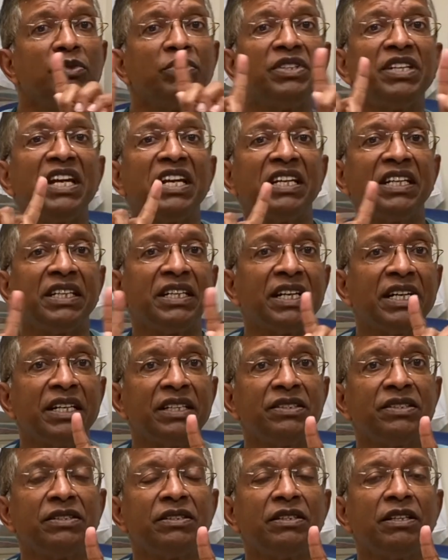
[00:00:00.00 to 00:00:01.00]
take it
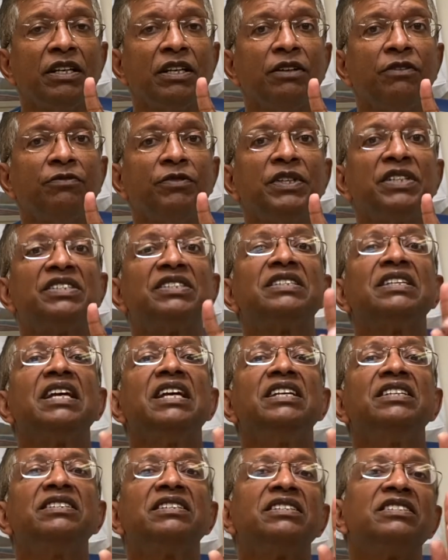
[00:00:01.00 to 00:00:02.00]
as, if it
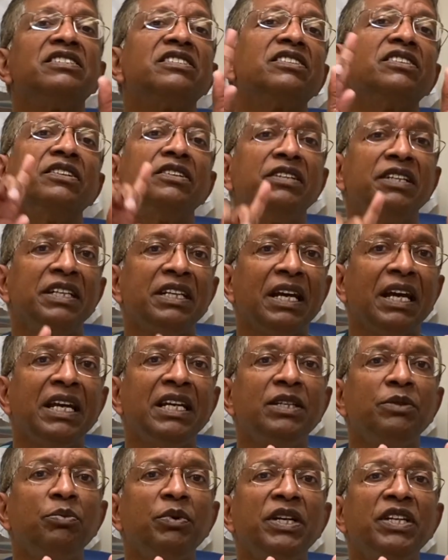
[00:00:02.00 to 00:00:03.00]
says it's 38
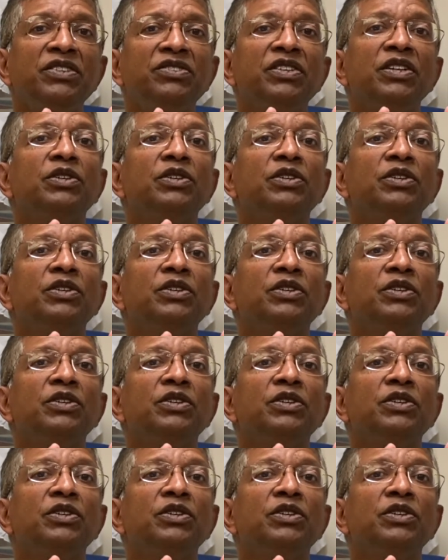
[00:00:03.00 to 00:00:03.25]
weeks,